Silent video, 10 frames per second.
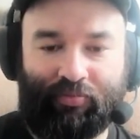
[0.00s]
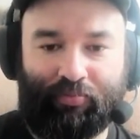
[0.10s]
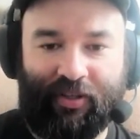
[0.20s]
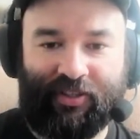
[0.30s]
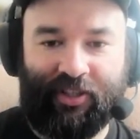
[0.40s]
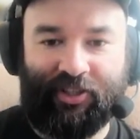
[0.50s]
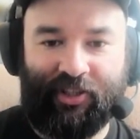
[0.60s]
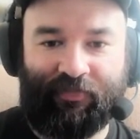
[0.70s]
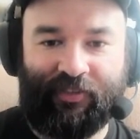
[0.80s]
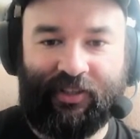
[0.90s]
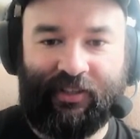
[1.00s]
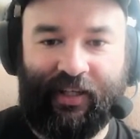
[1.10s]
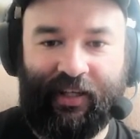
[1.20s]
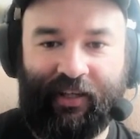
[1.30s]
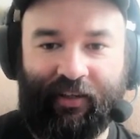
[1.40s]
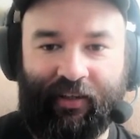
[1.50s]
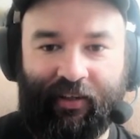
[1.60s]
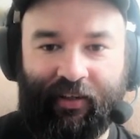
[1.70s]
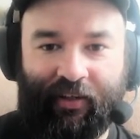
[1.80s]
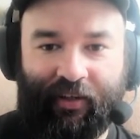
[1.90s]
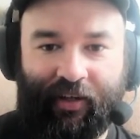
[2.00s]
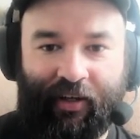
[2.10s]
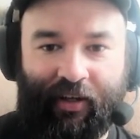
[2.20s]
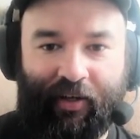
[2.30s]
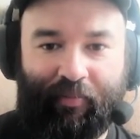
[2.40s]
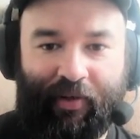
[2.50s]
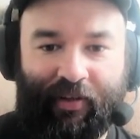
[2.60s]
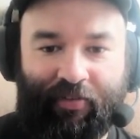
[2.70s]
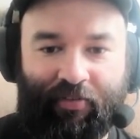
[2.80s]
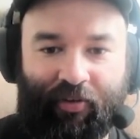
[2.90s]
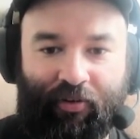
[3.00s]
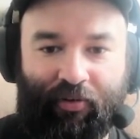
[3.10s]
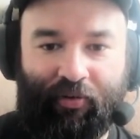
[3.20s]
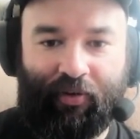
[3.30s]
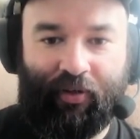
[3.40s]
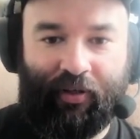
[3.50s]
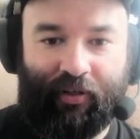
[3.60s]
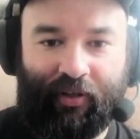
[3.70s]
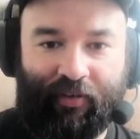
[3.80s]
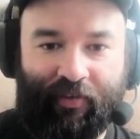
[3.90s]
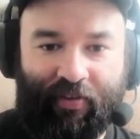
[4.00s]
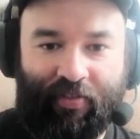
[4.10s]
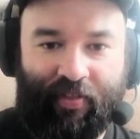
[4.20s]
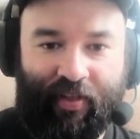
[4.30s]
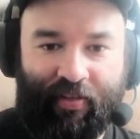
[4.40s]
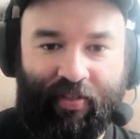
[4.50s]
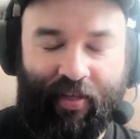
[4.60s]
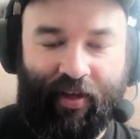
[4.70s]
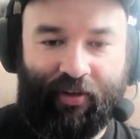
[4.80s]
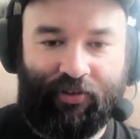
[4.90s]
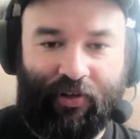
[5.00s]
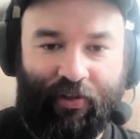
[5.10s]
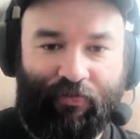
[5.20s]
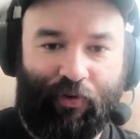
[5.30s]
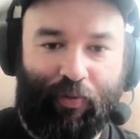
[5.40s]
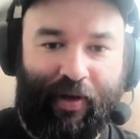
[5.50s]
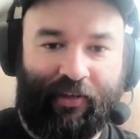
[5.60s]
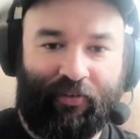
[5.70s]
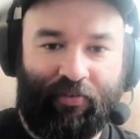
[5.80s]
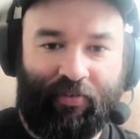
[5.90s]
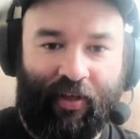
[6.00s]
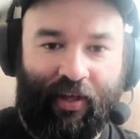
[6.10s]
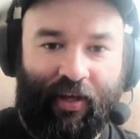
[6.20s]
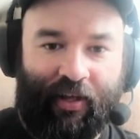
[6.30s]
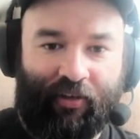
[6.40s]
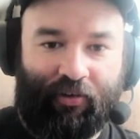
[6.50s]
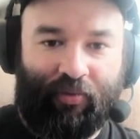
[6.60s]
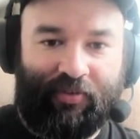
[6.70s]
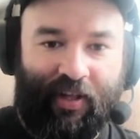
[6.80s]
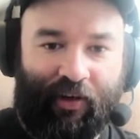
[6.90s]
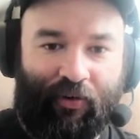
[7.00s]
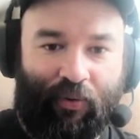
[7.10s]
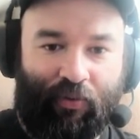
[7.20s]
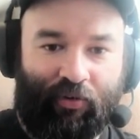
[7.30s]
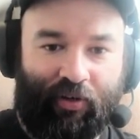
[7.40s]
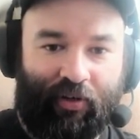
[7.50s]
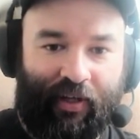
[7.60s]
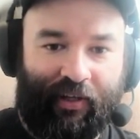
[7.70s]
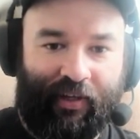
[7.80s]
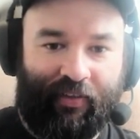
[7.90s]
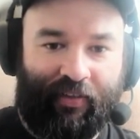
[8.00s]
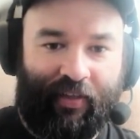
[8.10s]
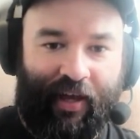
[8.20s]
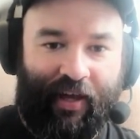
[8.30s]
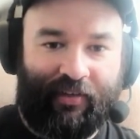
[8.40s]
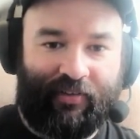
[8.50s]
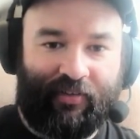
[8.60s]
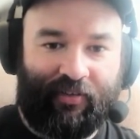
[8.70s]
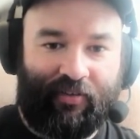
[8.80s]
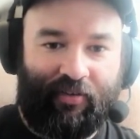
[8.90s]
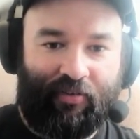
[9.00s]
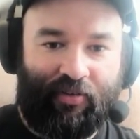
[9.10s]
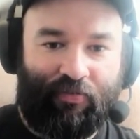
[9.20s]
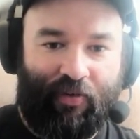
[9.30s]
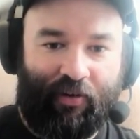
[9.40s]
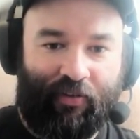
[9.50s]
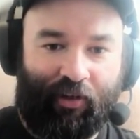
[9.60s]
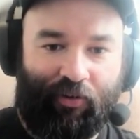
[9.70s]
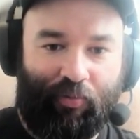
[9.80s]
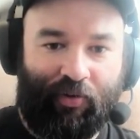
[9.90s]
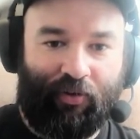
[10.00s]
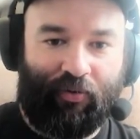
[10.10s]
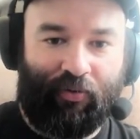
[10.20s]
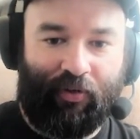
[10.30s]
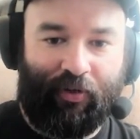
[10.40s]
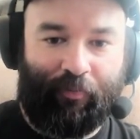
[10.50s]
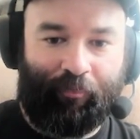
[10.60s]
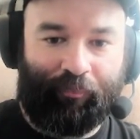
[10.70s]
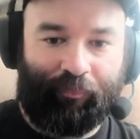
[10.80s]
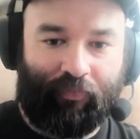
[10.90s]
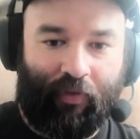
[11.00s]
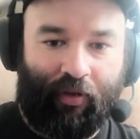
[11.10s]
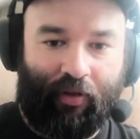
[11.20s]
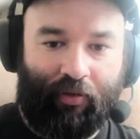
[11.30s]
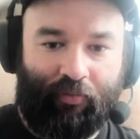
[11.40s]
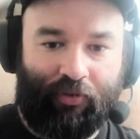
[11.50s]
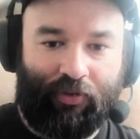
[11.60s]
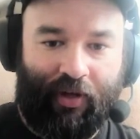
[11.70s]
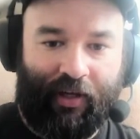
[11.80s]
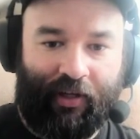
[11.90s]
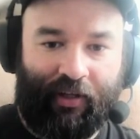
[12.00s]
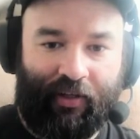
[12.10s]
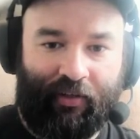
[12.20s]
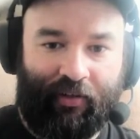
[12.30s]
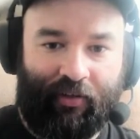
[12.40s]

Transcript: press Shift T, and that's going to give us these transform handles. Go up to that corner and get that just right on that cube in the corner, drag it in